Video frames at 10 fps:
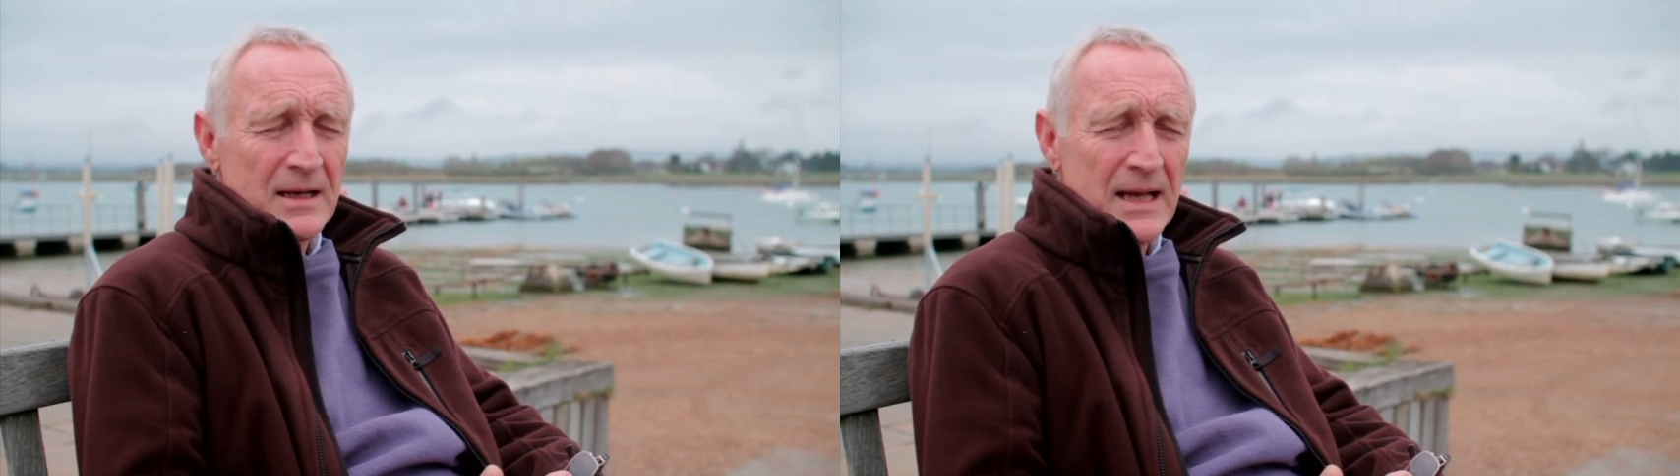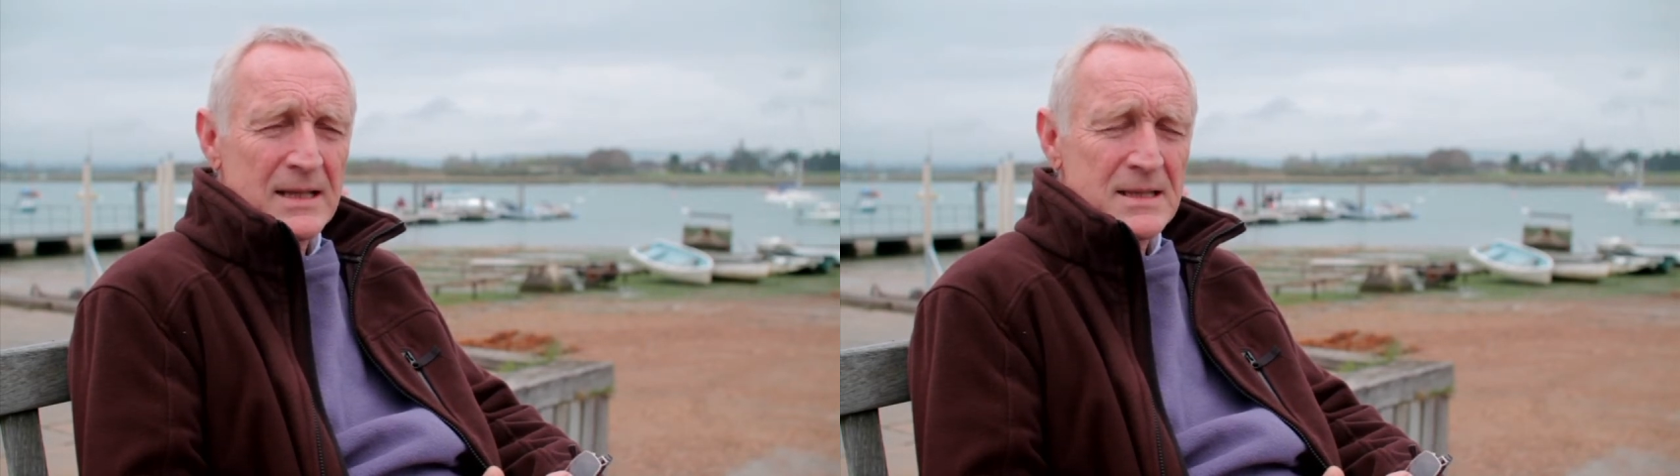a
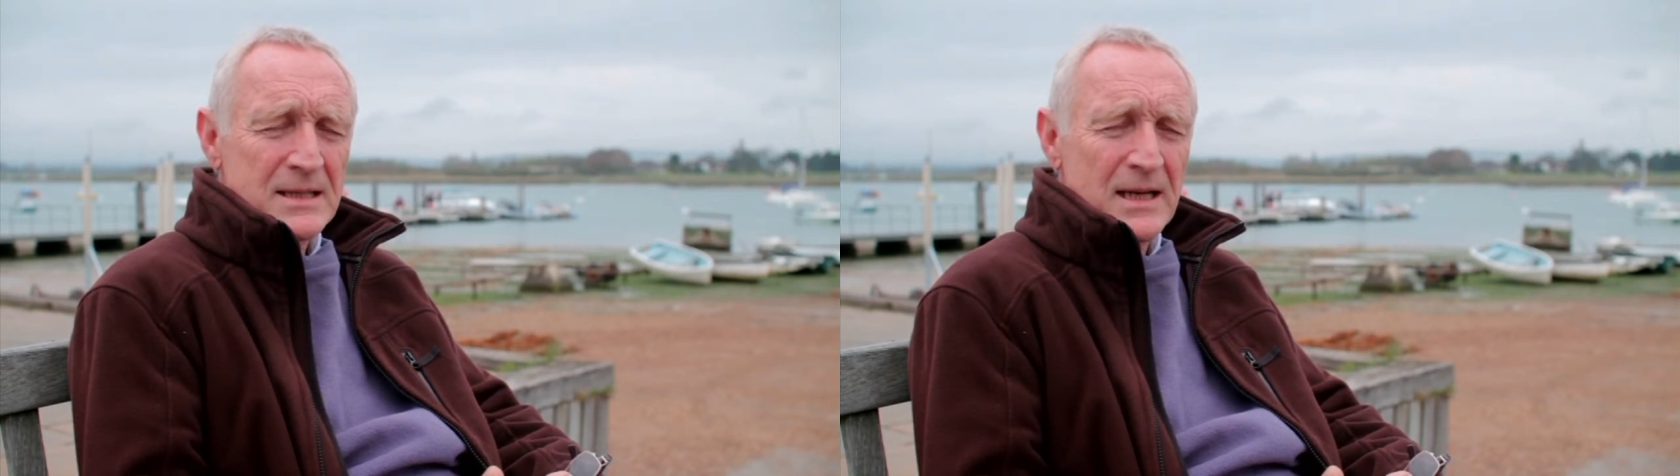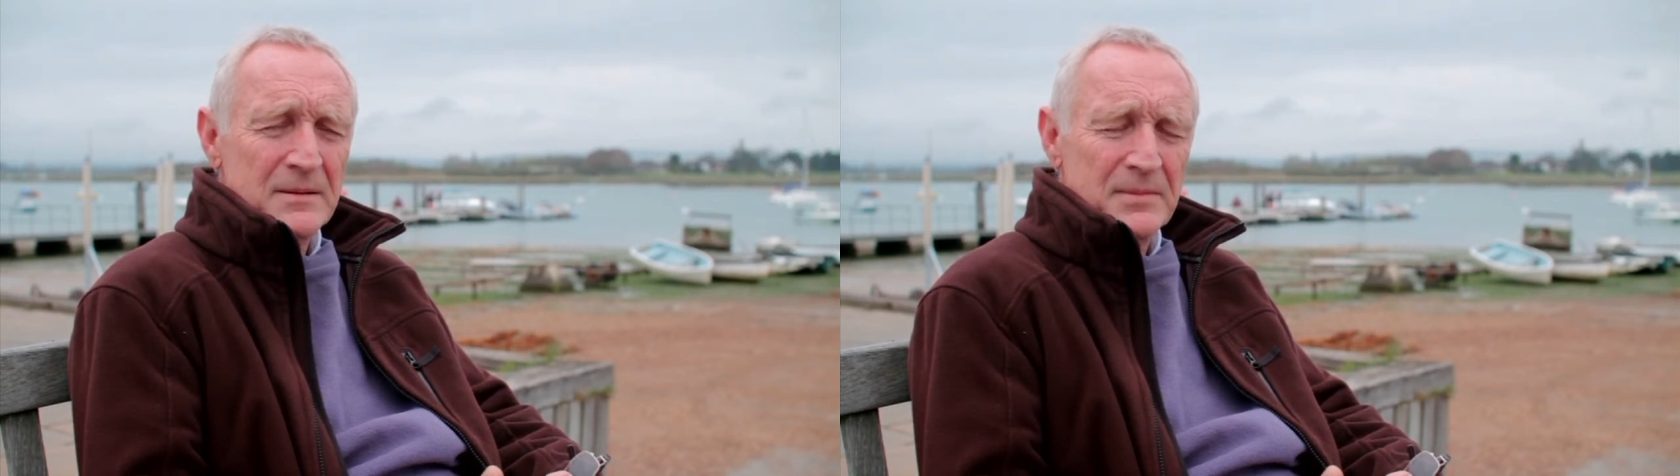
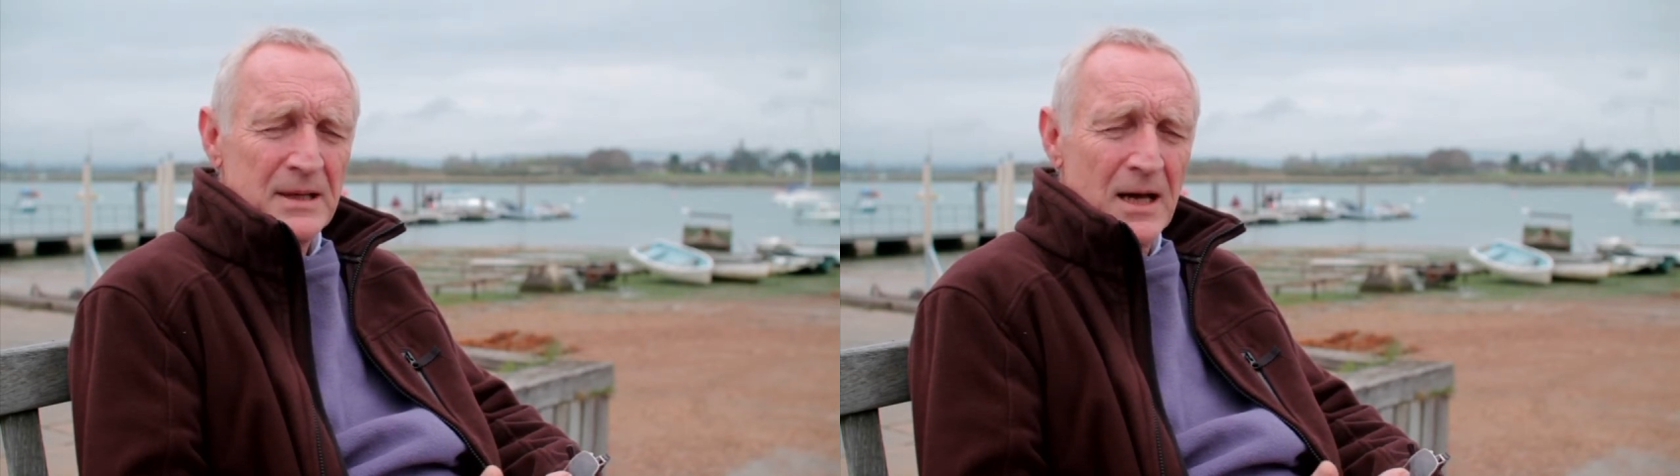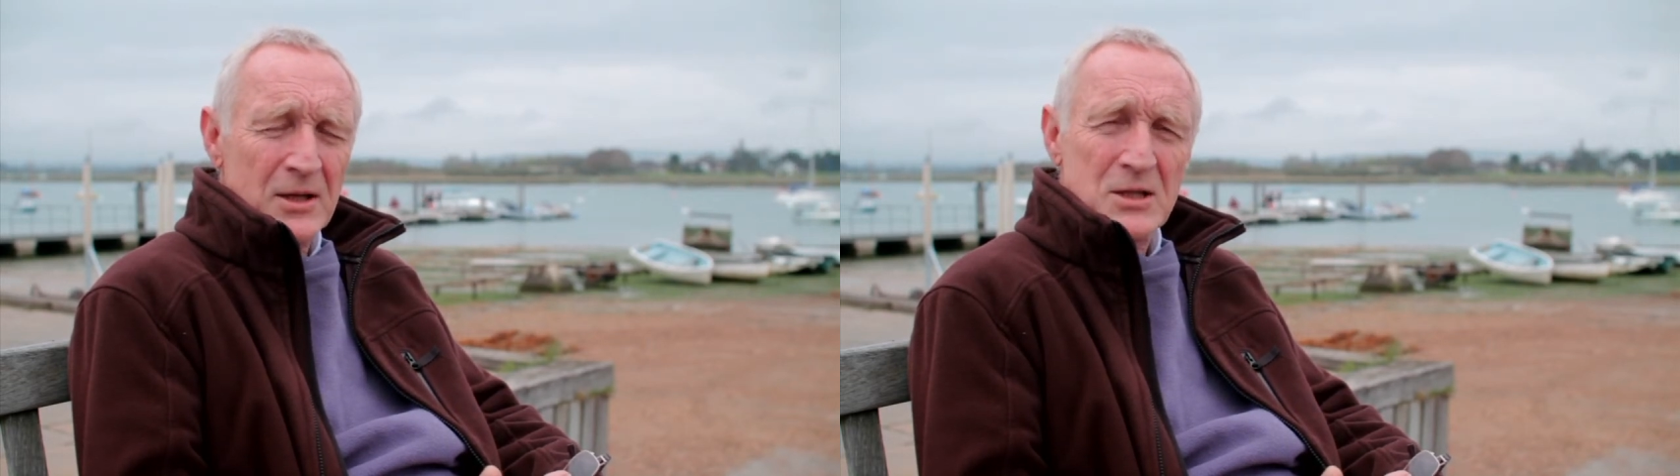landscape
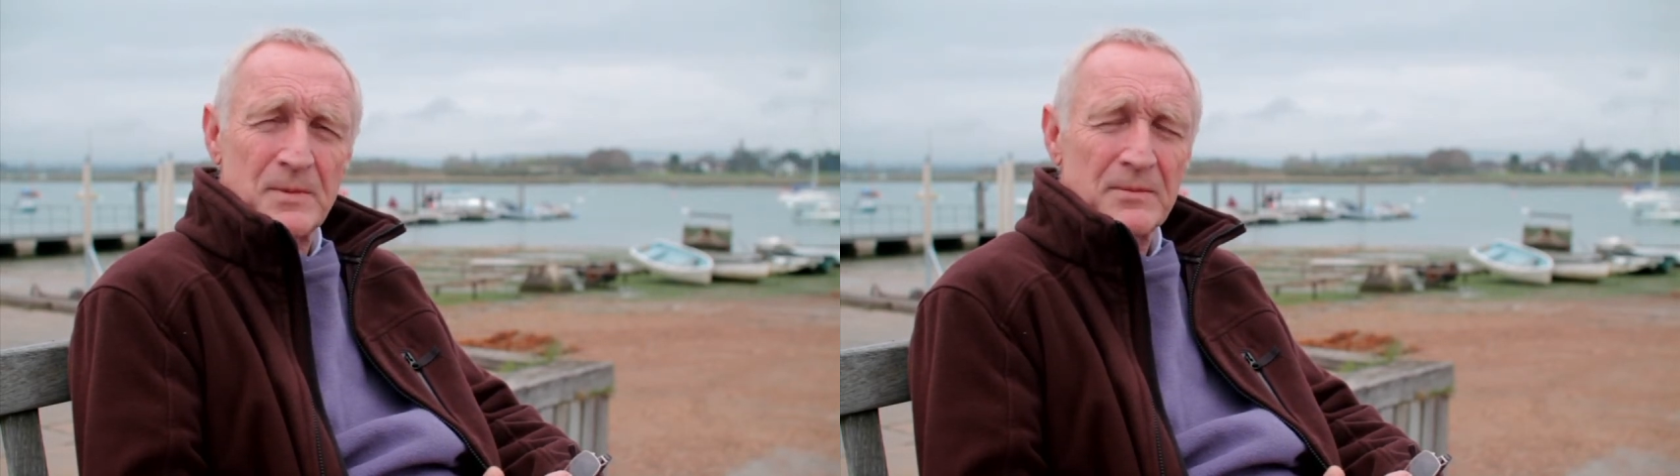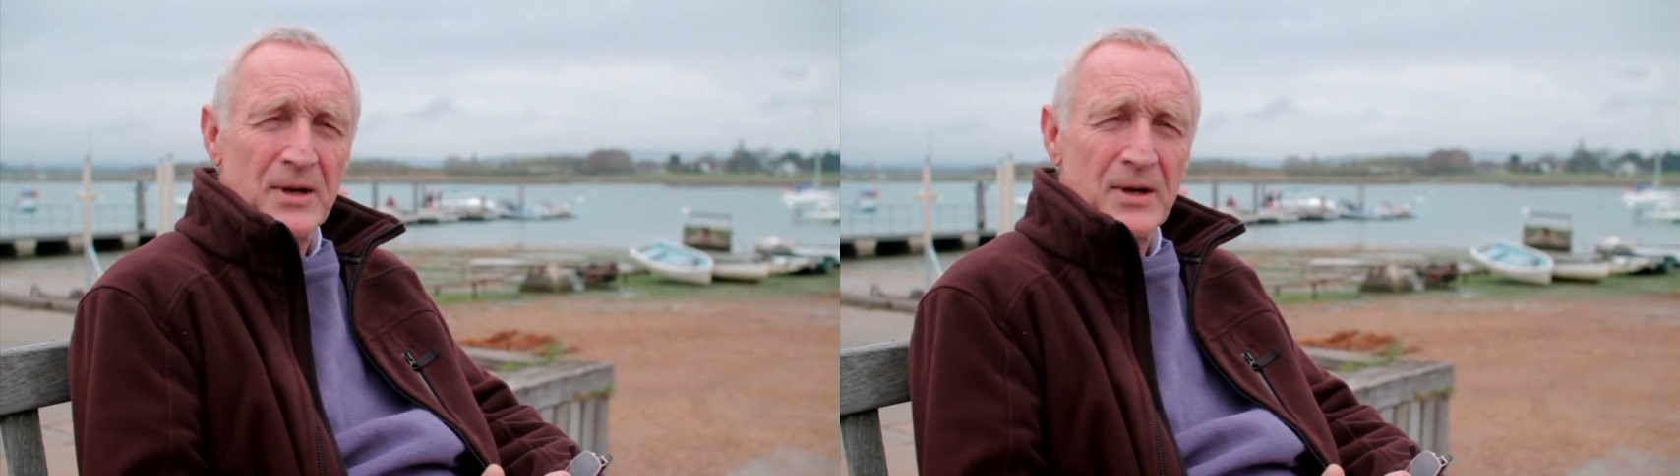enhancement